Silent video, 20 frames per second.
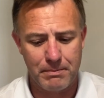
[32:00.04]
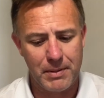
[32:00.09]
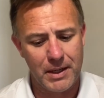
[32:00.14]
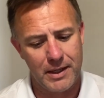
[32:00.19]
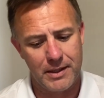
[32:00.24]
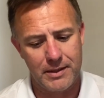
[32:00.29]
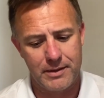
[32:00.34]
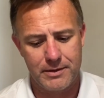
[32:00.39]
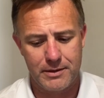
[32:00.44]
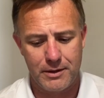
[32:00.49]

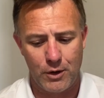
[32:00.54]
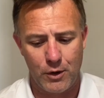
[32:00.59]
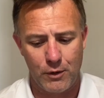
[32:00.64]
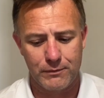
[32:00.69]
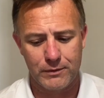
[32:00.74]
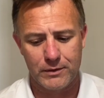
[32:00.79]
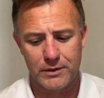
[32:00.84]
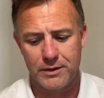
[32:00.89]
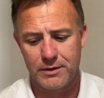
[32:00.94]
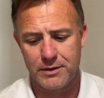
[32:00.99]
but
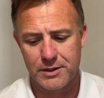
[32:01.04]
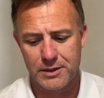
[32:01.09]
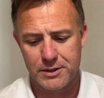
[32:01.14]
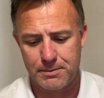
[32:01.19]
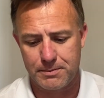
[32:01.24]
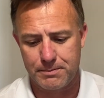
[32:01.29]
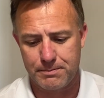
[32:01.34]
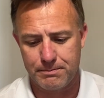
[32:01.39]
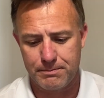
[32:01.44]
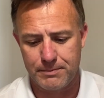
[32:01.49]
hopefully
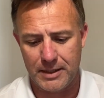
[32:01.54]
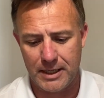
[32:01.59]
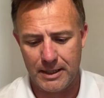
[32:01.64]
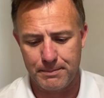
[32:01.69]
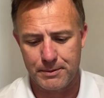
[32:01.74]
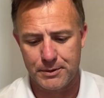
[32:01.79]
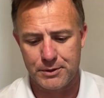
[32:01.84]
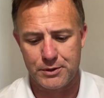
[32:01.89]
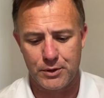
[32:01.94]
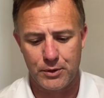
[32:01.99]
this
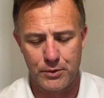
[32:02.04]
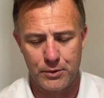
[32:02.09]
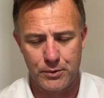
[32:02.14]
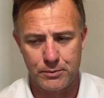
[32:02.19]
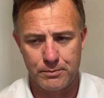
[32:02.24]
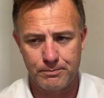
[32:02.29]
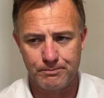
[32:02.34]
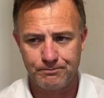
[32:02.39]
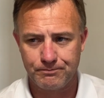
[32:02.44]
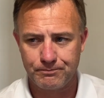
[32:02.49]

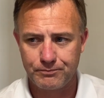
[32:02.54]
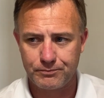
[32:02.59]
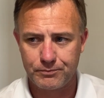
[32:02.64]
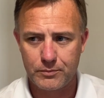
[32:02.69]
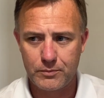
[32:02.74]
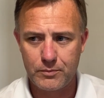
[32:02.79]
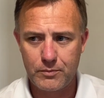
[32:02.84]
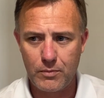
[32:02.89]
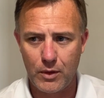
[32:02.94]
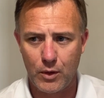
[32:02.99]
episode
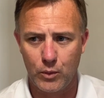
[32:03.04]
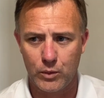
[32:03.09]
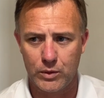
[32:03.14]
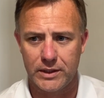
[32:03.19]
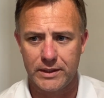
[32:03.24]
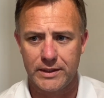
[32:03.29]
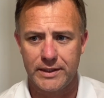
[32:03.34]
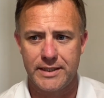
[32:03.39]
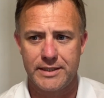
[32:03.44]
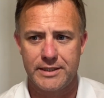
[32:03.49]
will
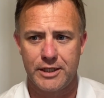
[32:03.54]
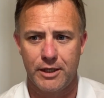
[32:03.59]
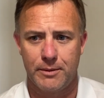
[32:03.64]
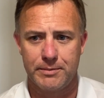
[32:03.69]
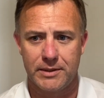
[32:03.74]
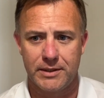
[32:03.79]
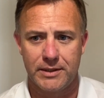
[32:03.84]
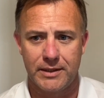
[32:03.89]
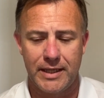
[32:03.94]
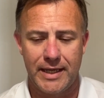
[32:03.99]
at least help
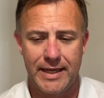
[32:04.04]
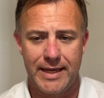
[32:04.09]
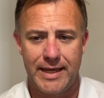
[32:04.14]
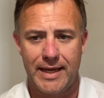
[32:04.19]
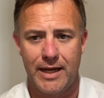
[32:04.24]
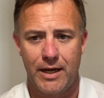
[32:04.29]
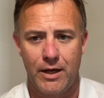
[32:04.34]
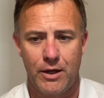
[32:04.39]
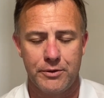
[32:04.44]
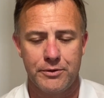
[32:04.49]
to lay
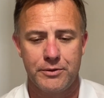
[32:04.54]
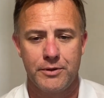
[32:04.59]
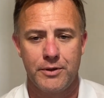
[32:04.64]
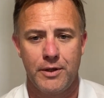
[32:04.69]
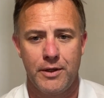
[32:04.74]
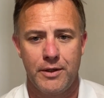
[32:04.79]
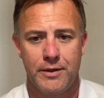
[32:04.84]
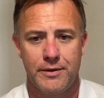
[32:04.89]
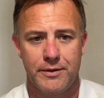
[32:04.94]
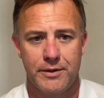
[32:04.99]
out
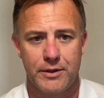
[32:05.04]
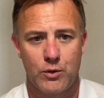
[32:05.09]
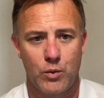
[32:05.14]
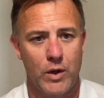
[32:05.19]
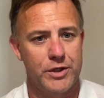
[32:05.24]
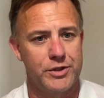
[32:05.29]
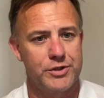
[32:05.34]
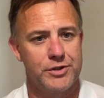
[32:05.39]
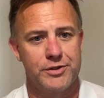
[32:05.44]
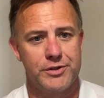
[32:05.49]
the
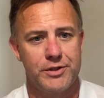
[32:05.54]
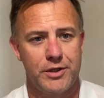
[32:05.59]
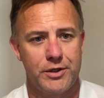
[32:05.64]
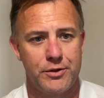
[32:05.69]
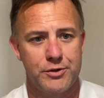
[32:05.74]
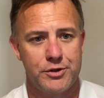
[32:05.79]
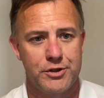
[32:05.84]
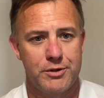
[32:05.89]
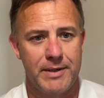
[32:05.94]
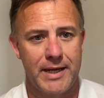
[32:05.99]
questions that
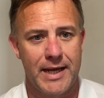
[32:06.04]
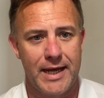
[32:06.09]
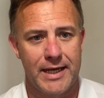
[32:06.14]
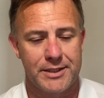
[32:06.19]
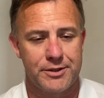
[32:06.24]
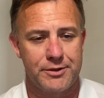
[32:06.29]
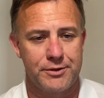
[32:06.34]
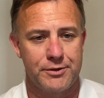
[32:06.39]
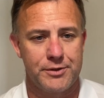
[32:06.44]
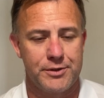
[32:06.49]
you should be
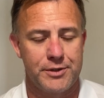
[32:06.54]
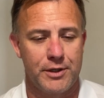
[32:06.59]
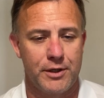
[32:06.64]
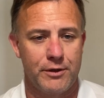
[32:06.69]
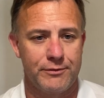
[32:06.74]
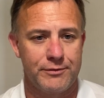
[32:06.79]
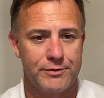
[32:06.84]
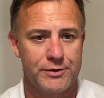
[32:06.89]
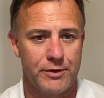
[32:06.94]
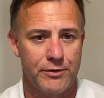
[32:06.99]
asking
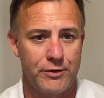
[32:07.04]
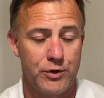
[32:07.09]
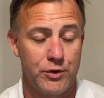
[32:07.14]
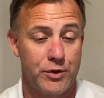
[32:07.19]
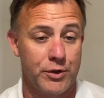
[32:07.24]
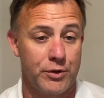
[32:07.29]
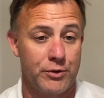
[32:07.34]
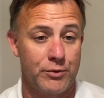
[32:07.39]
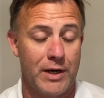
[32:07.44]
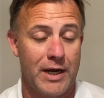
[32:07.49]
yourself so that you
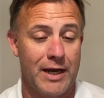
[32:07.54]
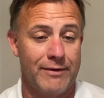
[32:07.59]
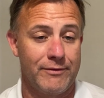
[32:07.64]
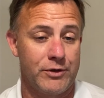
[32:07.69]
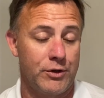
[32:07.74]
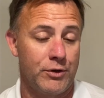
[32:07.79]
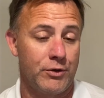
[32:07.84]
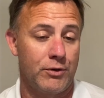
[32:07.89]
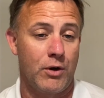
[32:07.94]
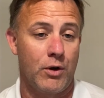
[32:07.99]
can arrive at
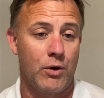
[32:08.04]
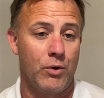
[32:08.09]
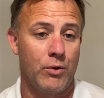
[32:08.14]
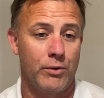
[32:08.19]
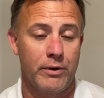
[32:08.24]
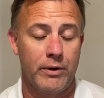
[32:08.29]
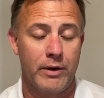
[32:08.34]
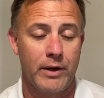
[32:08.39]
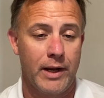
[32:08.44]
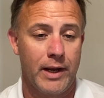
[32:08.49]
your
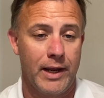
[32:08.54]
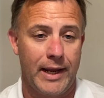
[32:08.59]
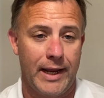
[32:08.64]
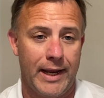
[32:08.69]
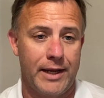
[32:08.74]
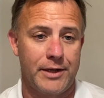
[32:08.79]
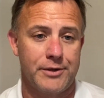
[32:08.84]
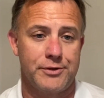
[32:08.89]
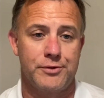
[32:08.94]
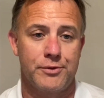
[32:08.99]
own
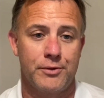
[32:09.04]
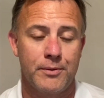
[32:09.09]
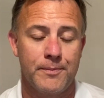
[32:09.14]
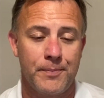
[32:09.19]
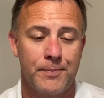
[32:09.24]
answer